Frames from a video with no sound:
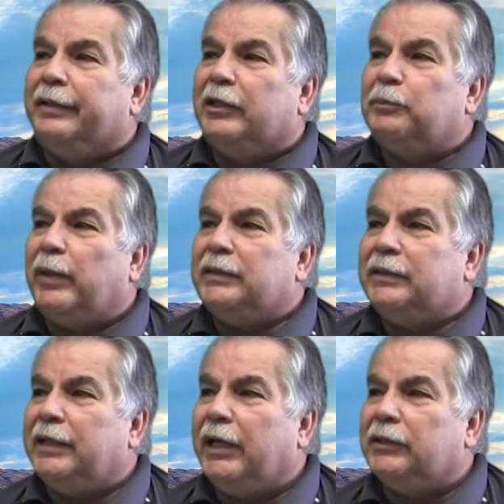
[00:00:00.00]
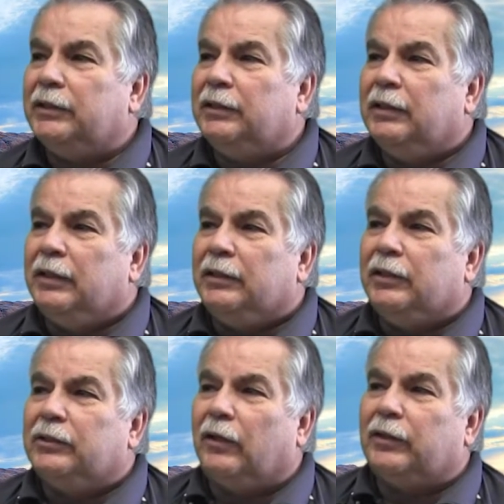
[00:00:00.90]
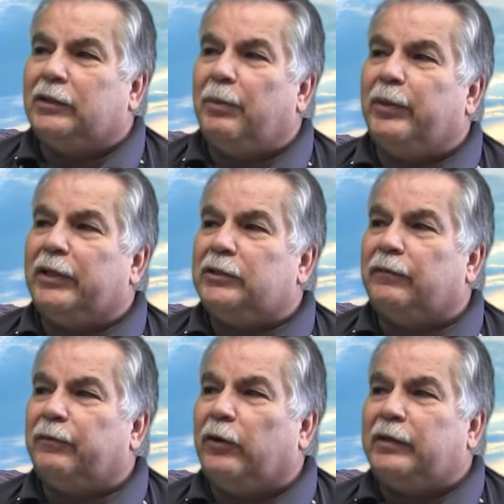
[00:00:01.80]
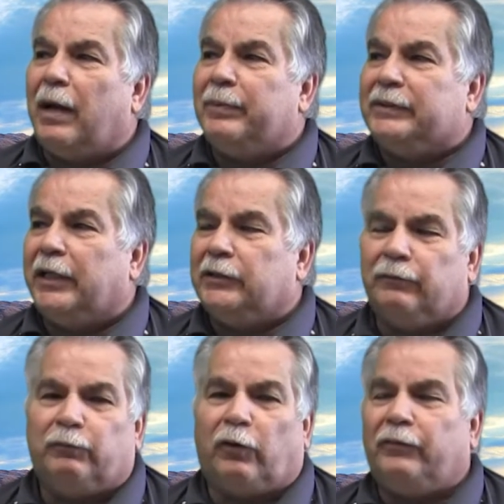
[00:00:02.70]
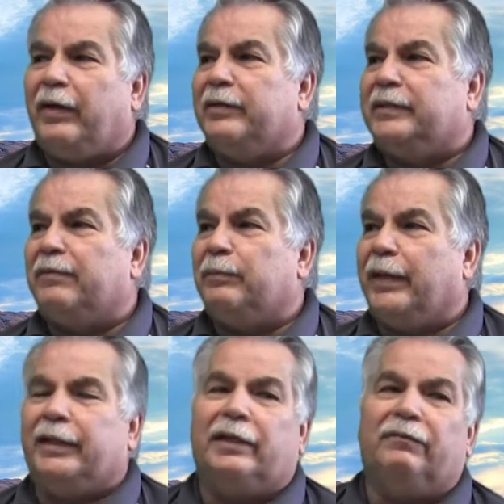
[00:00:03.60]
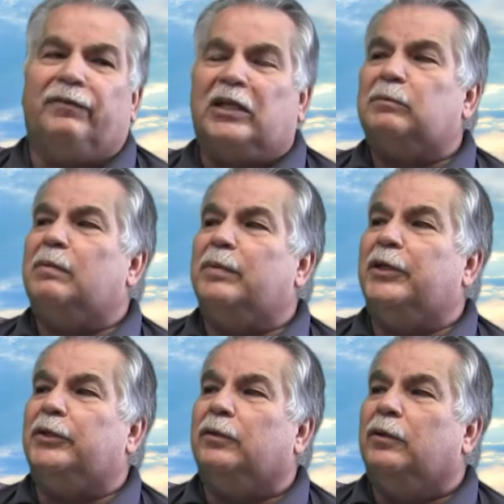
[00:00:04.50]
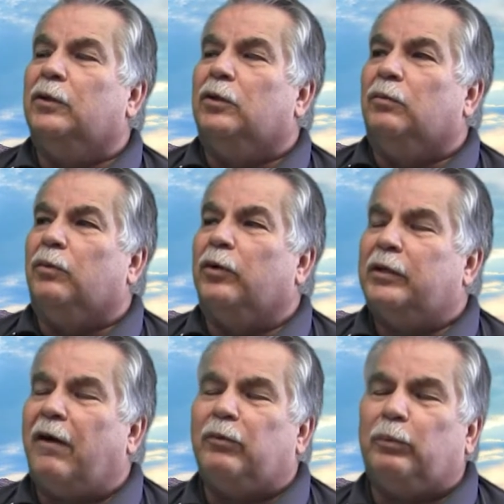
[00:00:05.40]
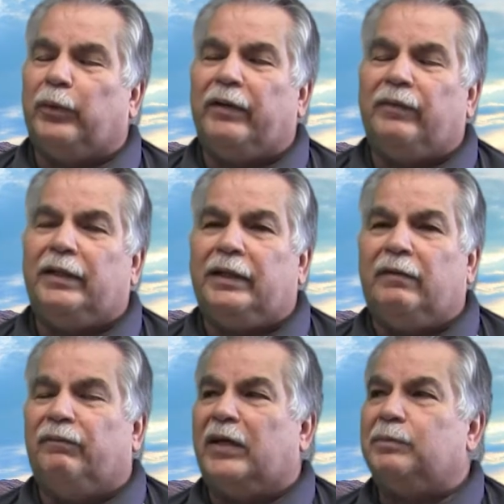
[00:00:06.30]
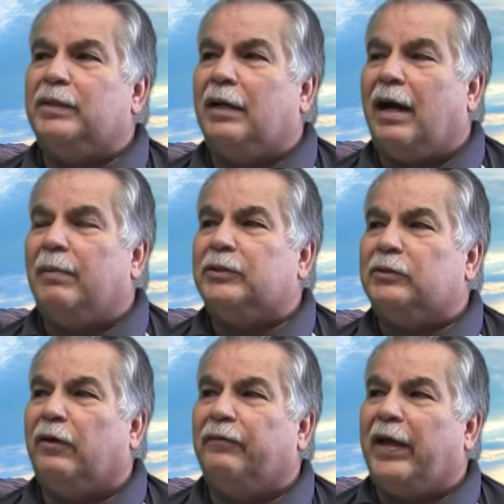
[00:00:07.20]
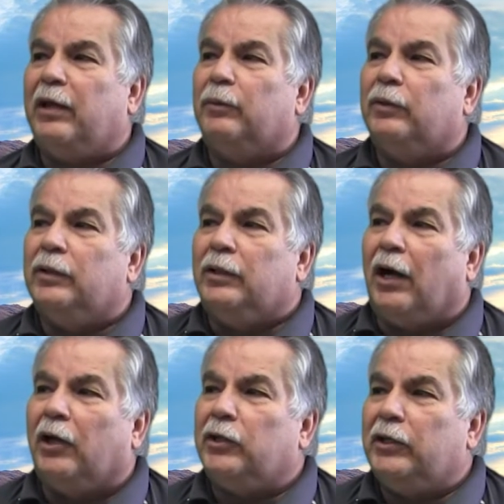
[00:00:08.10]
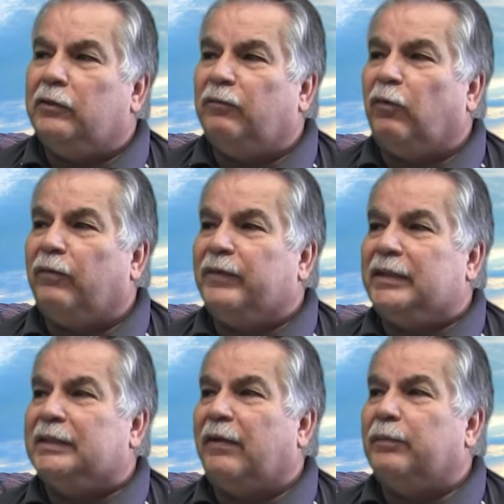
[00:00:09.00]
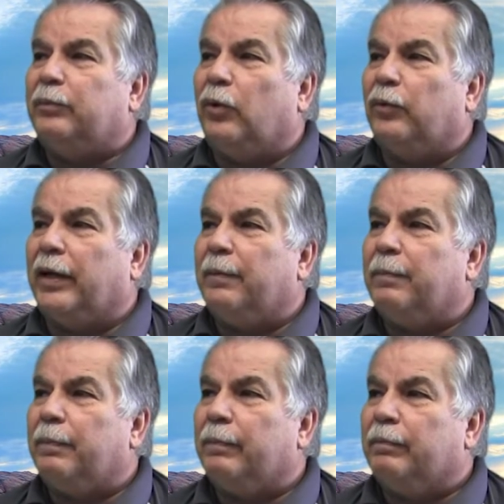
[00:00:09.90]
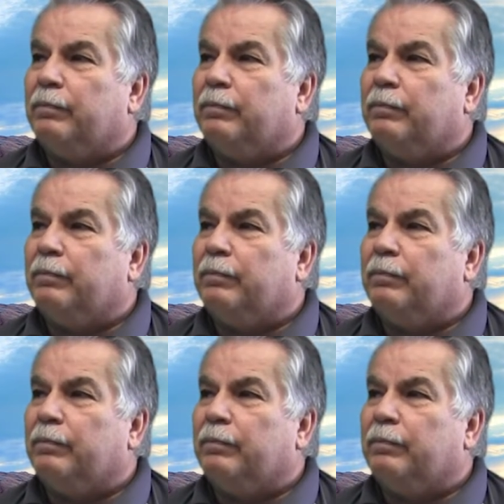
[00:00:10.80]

This presentation is called the WS Deferred Compensation 457 Plan Investment Menu. We'll cover briefly the investment options that are available underneath the 457 program.